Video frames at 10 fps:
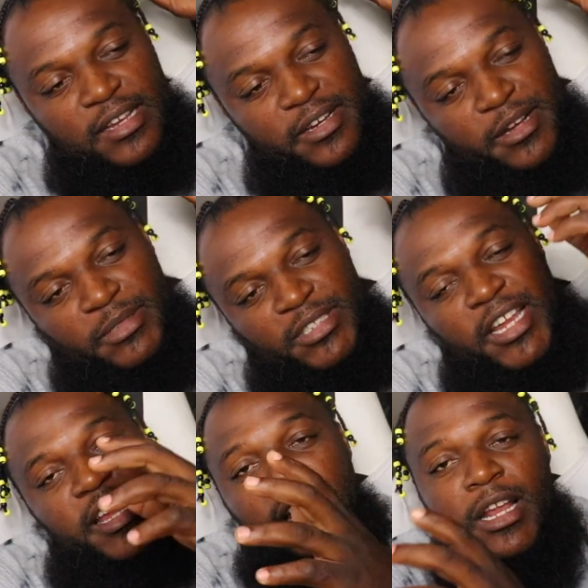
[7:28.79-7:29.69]
You know what I'm
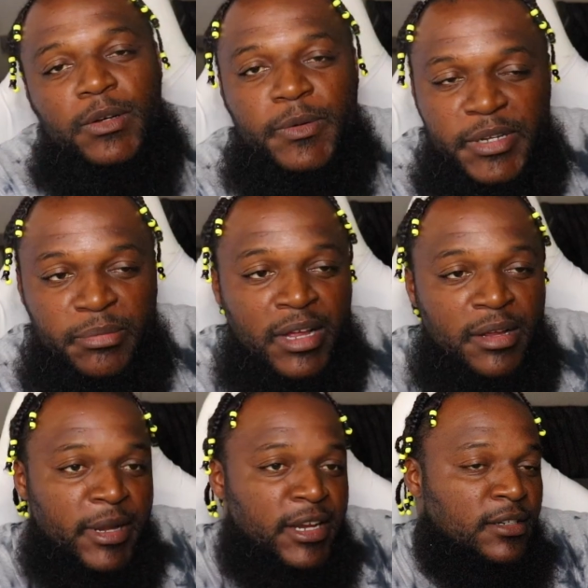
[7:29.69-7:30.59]
saying? Y'all know what we
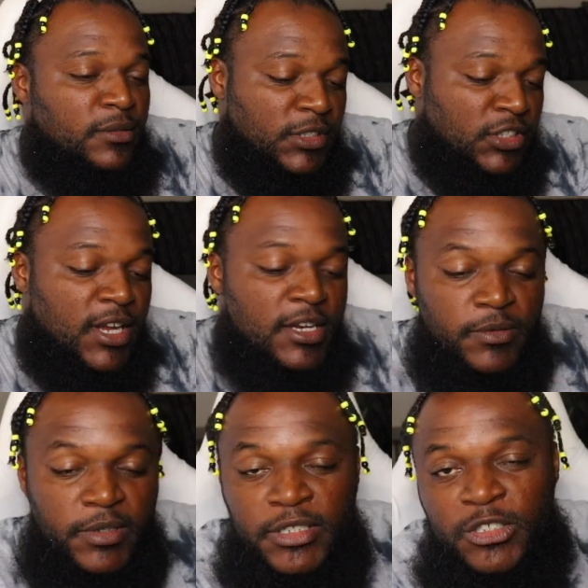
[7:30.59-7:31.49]
about, man. We trying
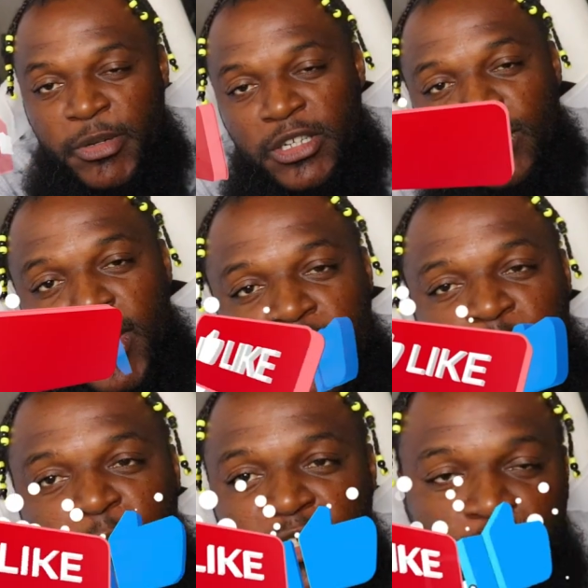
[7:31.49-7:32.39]
to really speak the word,
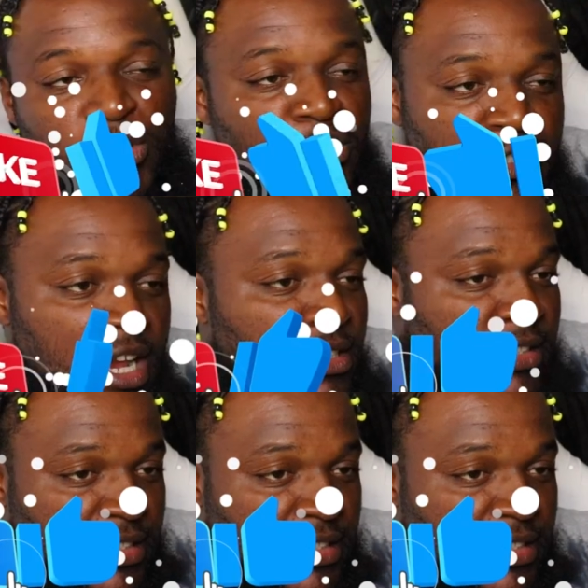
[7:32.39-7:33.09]
speak the truth, so I don't